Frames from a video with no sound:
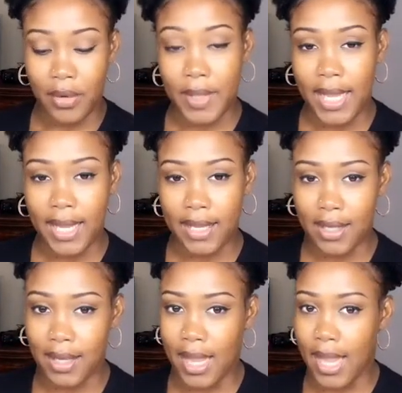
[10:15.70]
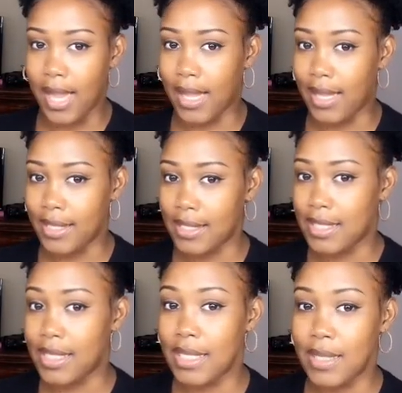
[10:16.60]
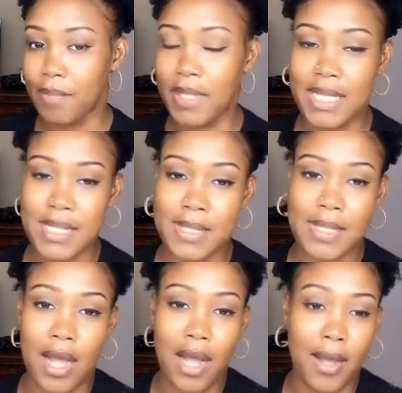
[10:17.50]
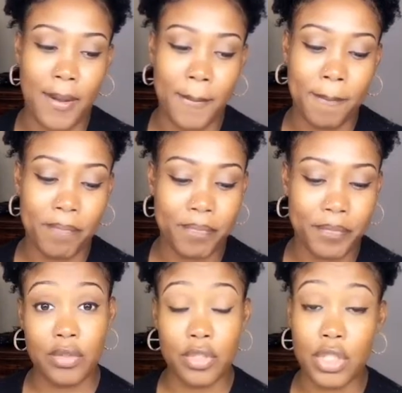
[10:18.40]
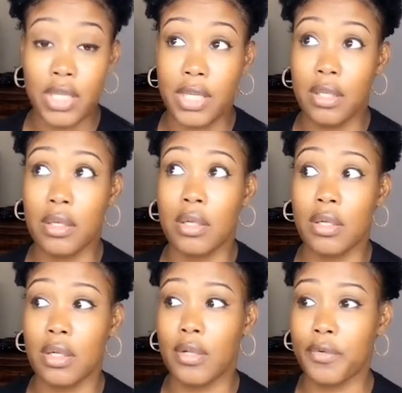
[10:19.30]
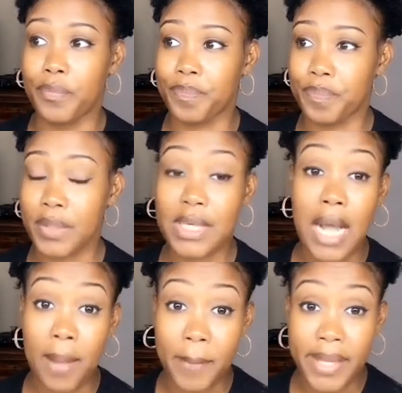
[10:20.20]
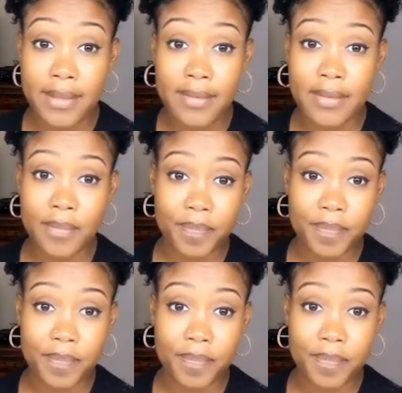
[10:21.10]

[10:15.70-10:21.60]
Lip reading: Okay? And please, you can comment